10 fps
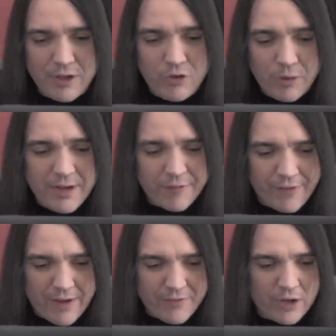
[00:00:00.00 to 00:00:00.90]
do me a
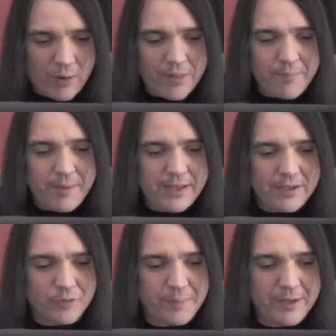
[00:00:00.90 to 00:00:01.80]
favor. Go to
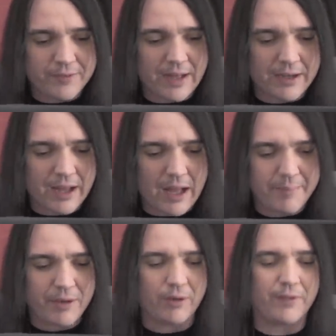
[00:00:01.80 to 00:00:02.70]

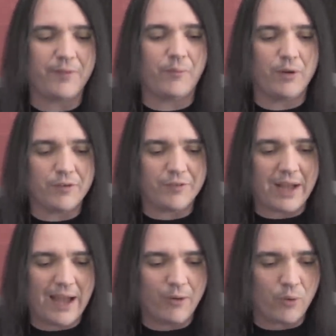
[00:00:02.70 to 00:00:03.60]
themediaspeaks.com and look at the work of
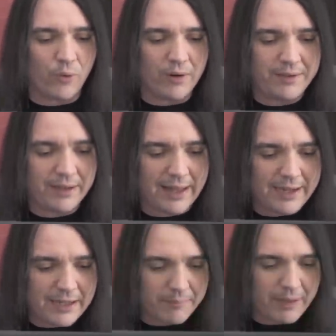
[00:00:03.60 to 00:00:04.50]
Kyle Court,
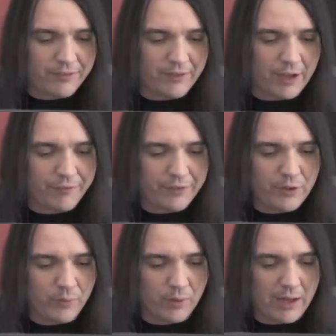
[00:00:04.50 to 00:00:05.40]
D-Lake, and myself.
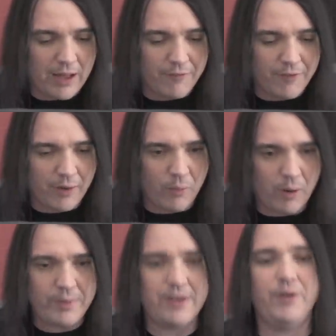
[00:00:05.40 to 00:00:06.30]
You will love
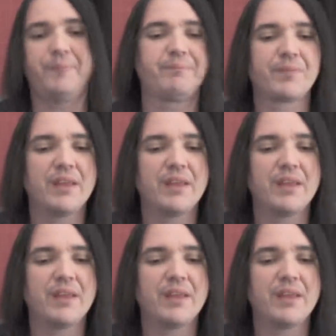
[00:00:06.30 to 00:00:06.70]
what we do.